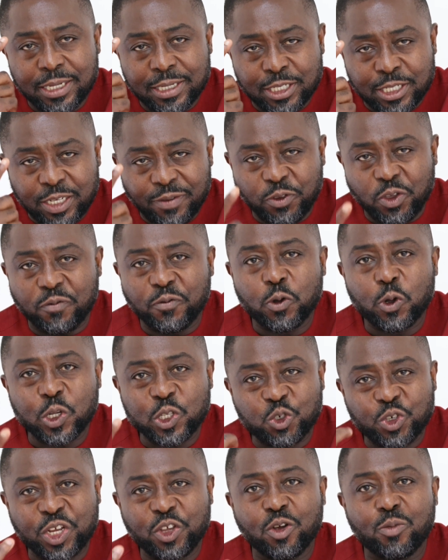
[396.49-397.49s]
Shift your
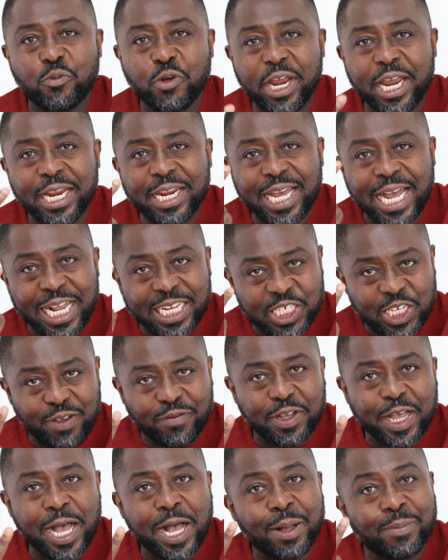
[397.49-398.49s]
focus, train your brain,
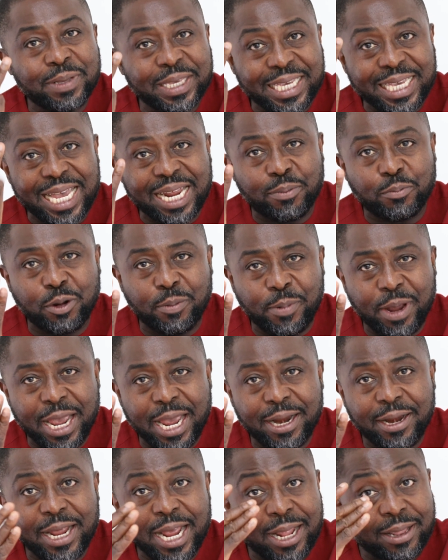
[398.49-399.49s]
achieve calm, get
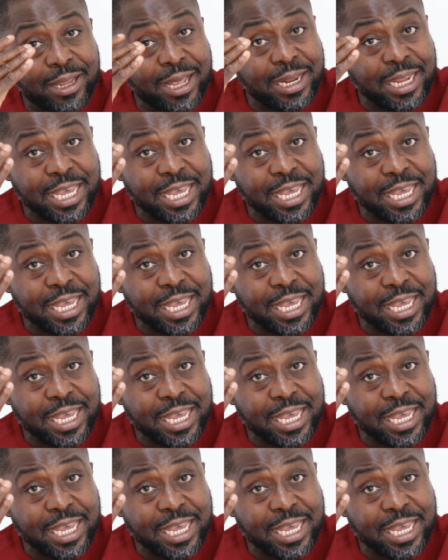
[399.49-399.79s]
prepared, and